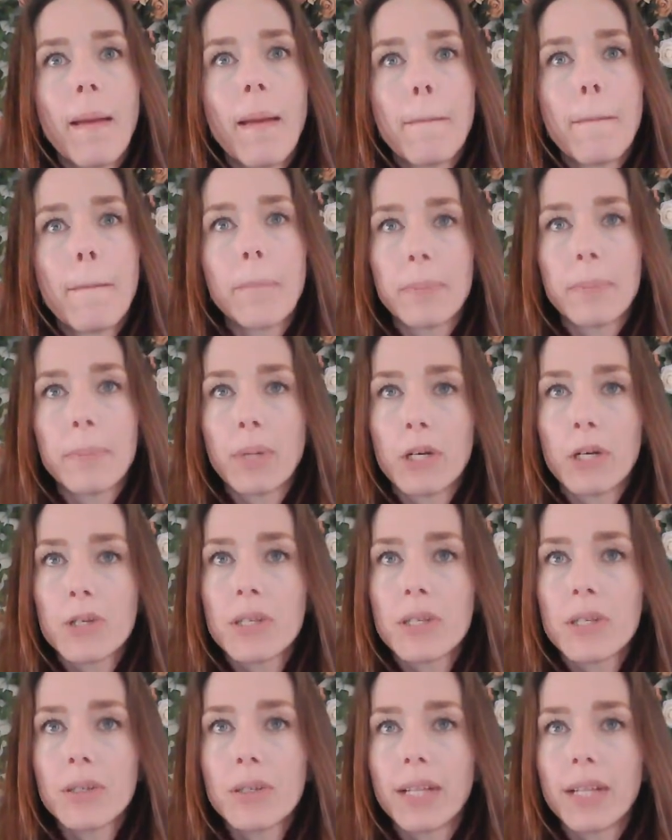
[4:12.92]
My
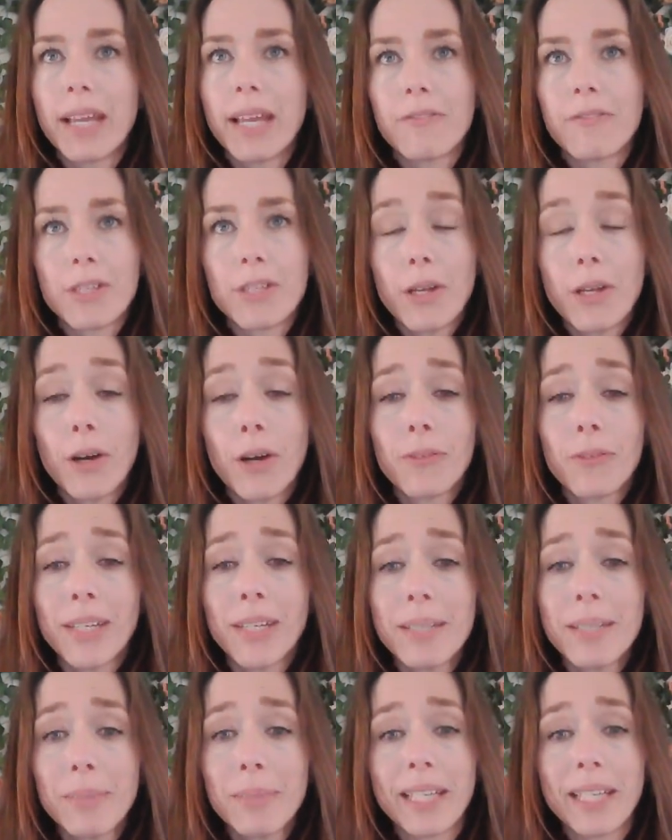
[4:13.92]
personal life has
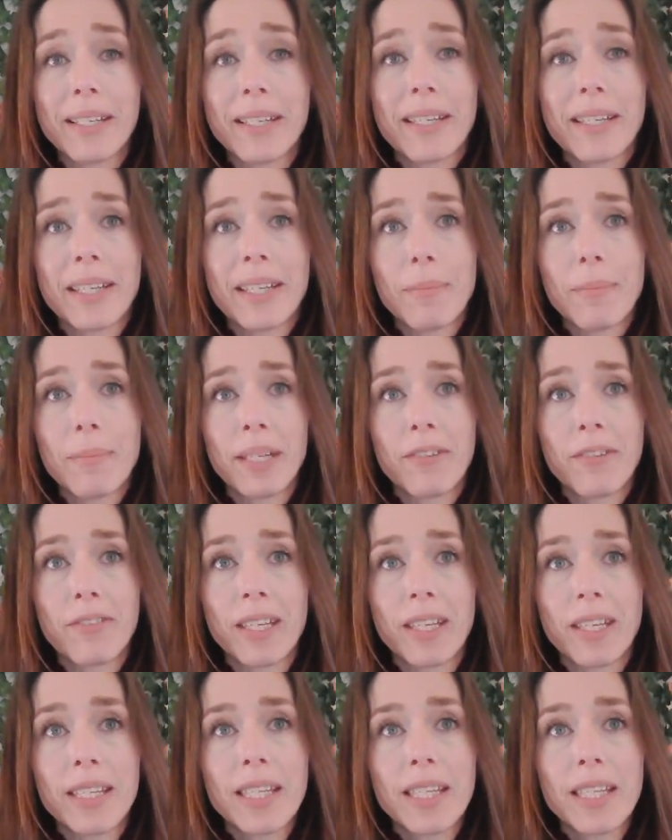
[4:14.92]
already begun to see
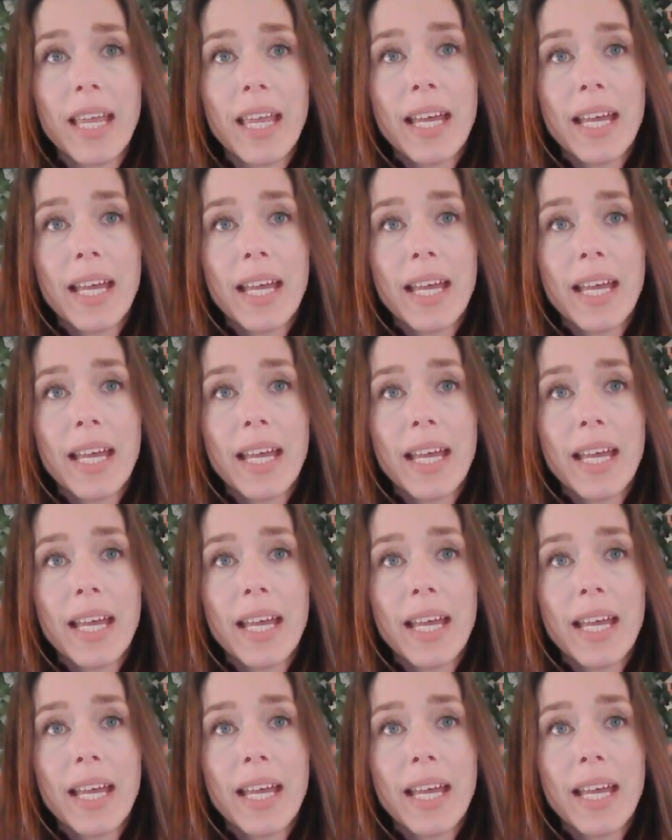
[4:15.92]
benefits,